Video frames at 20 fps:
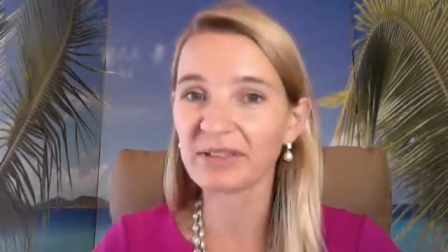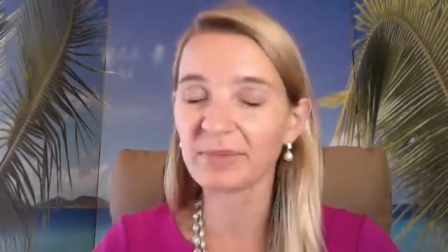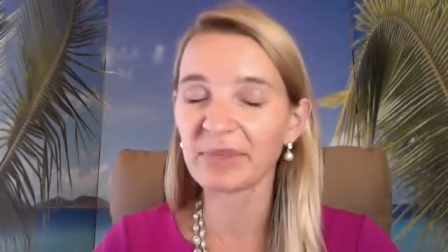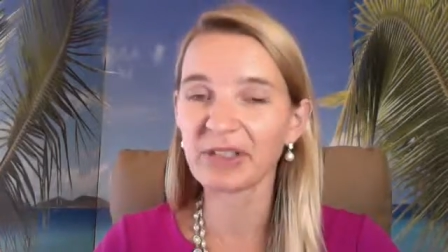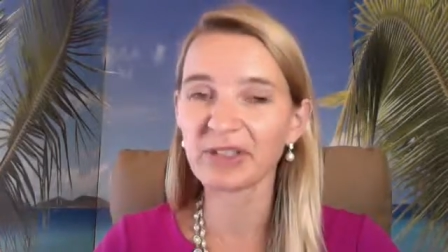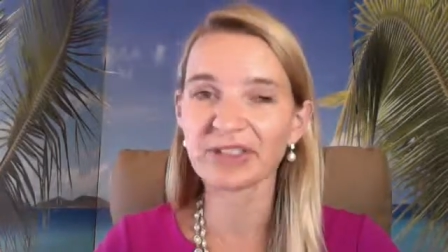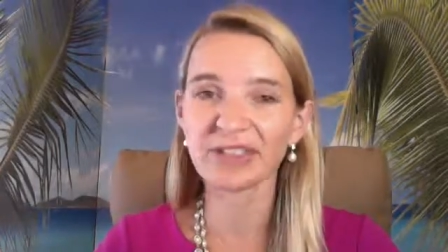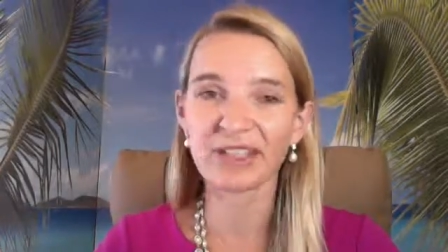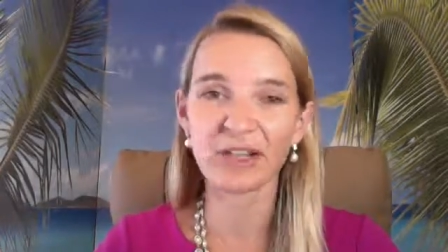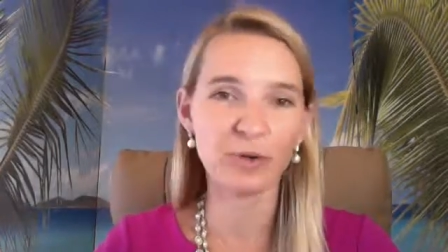
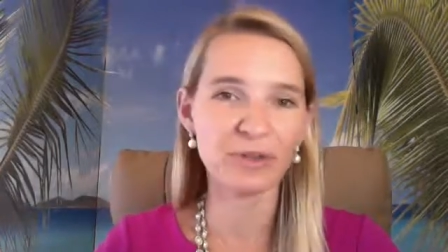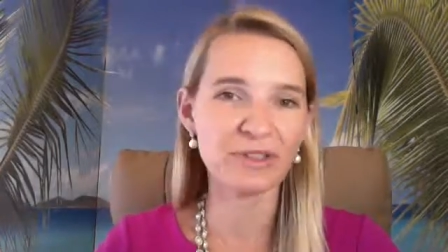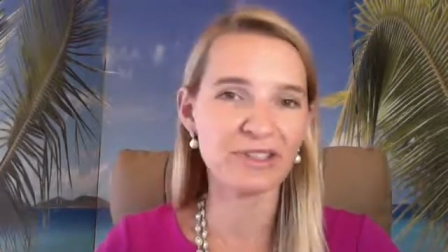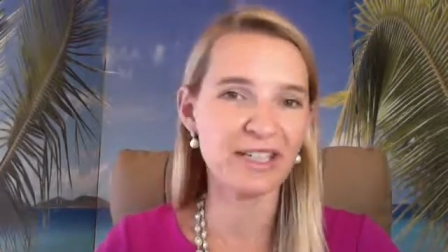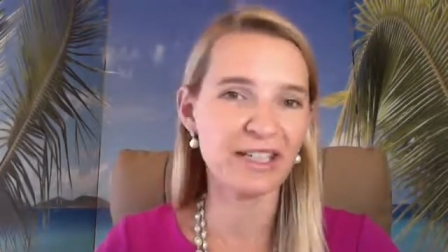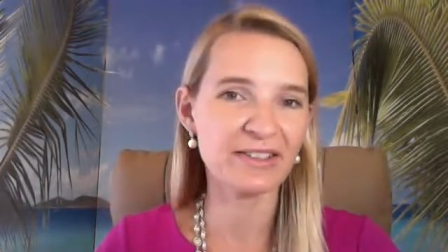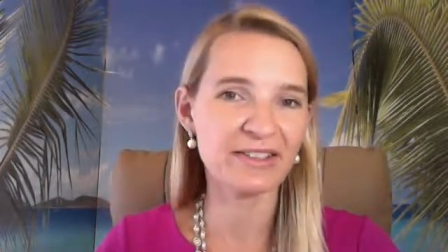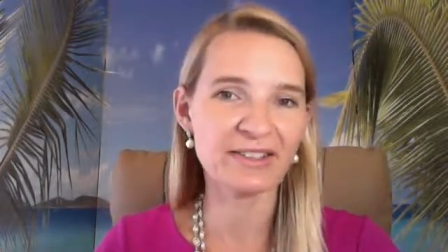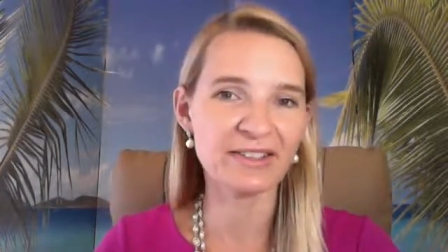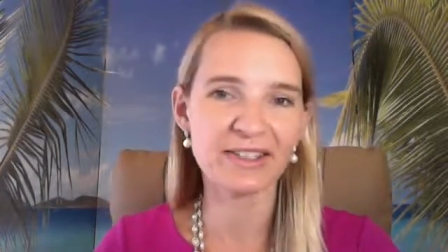because I always
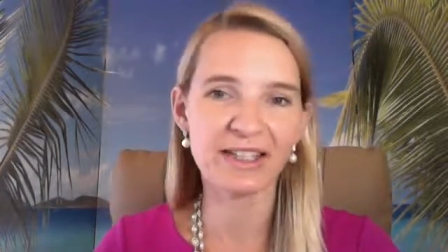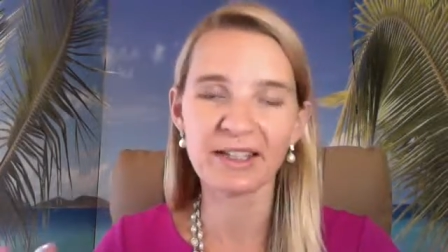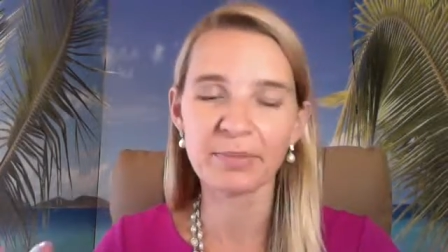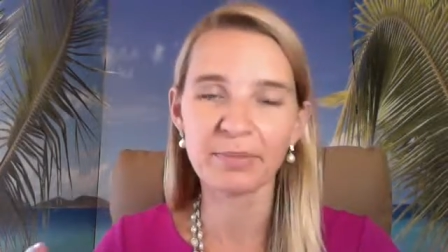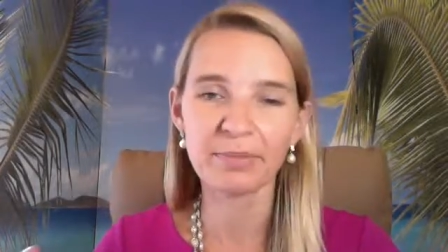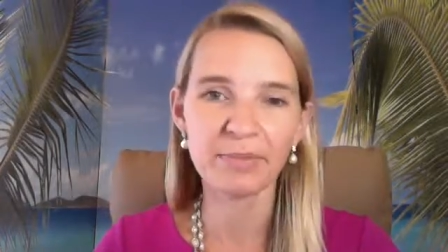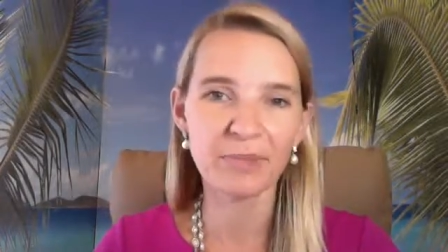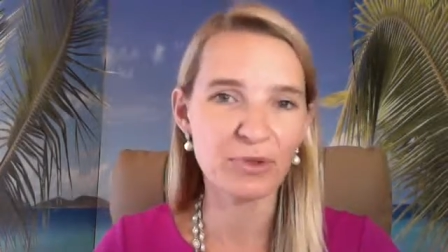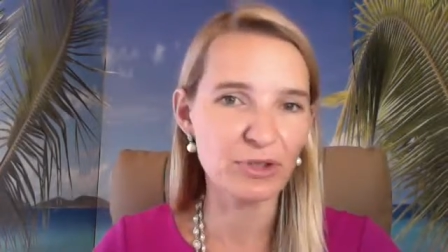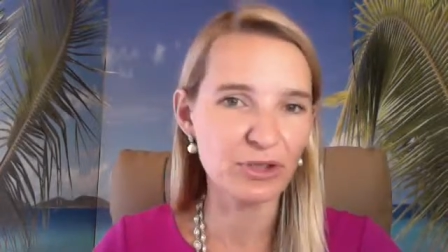had this like
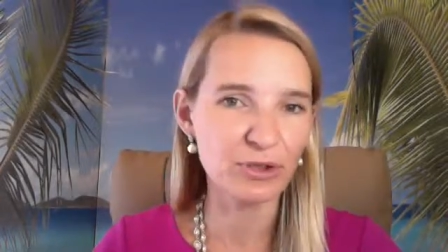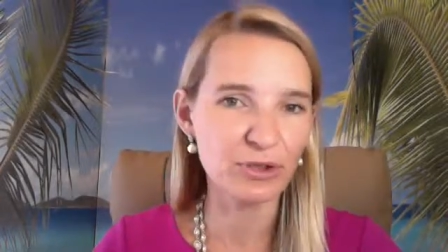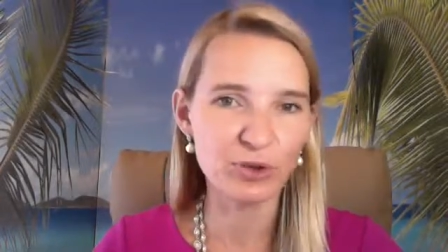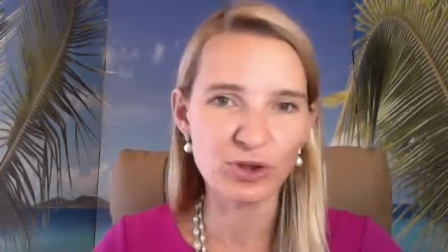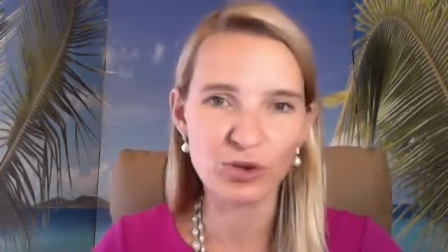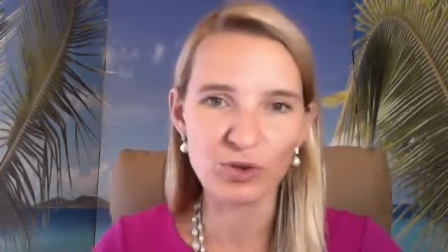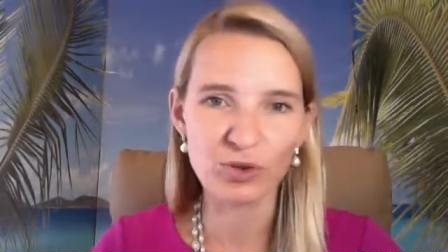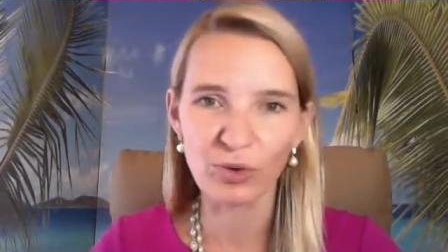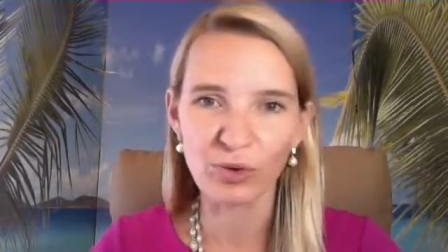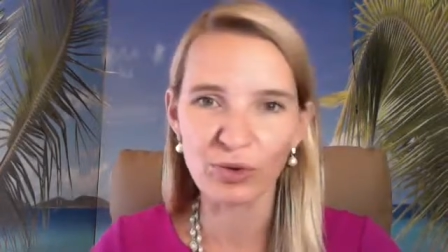miracle
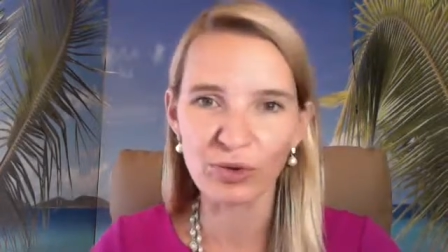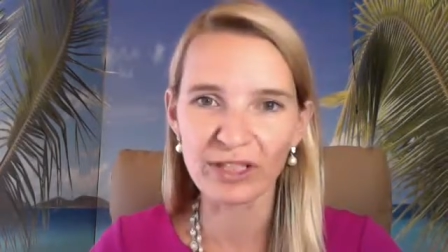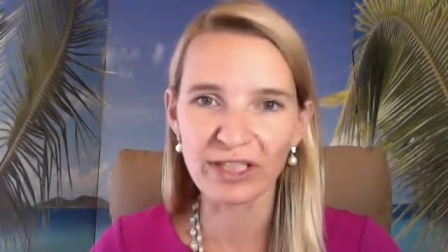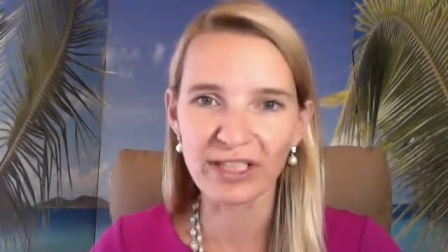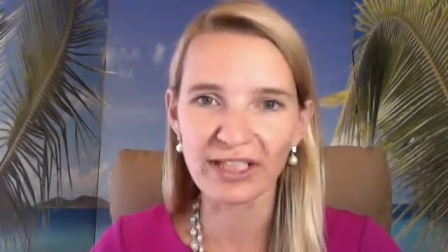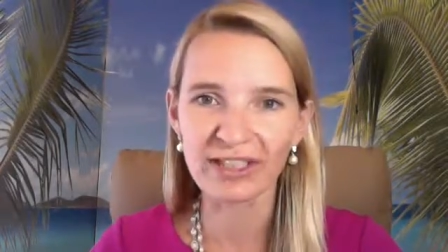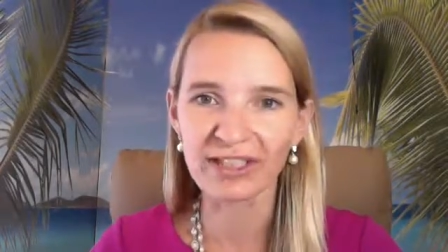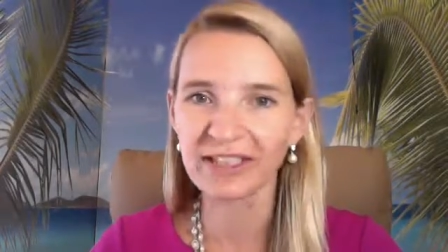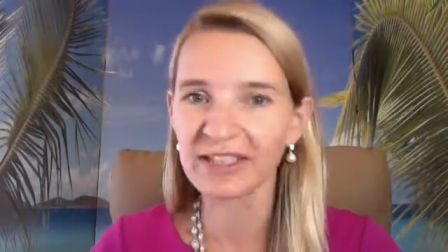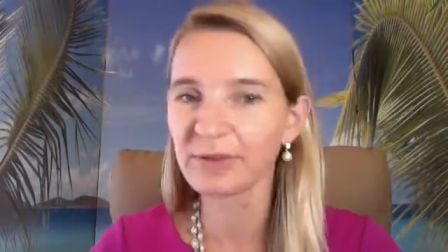
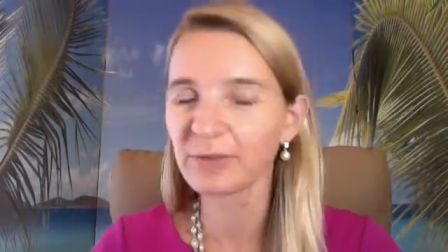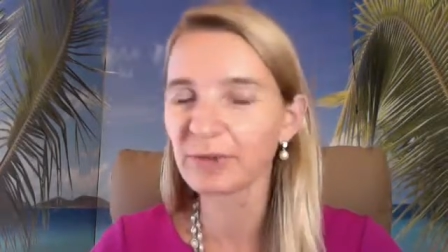story and he